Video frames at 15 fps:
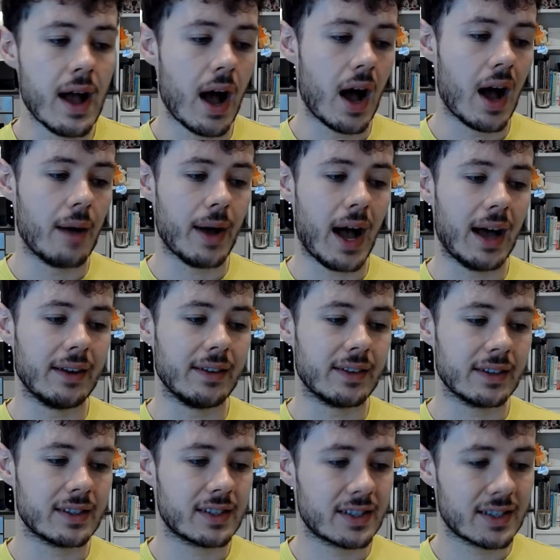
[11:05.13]
And
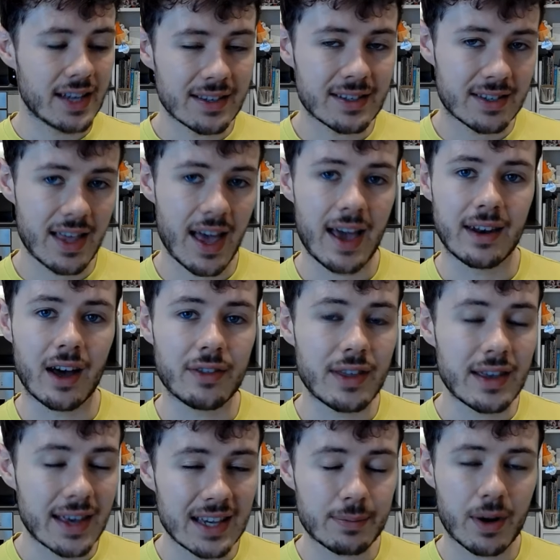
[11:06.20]
since then, I
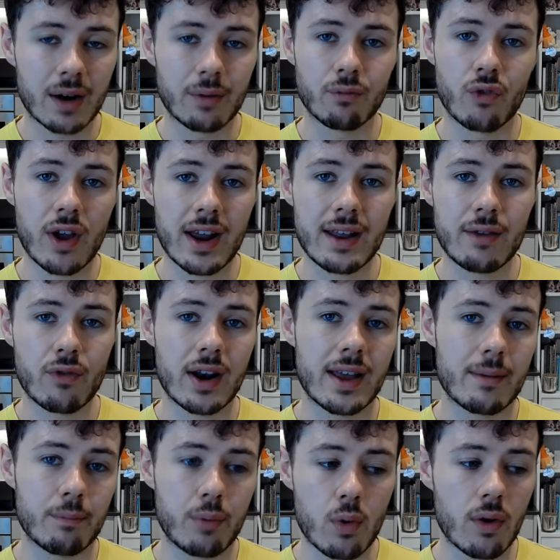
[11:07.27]
think he's become really, really
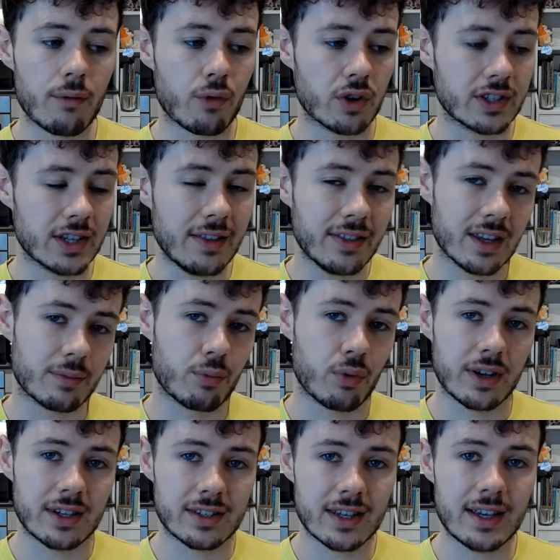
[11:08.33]
important for us in this
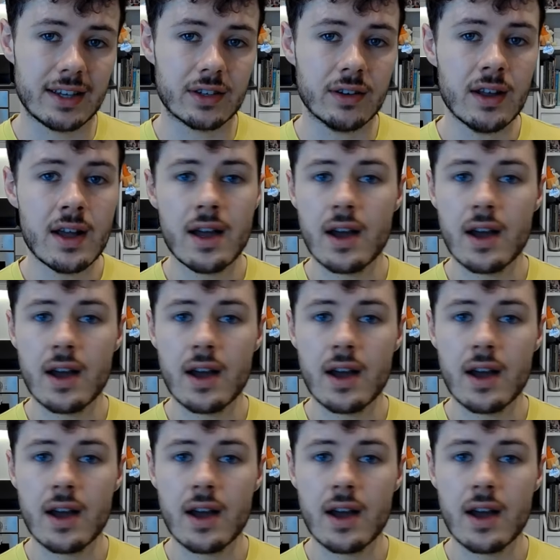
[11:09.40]
pre-season.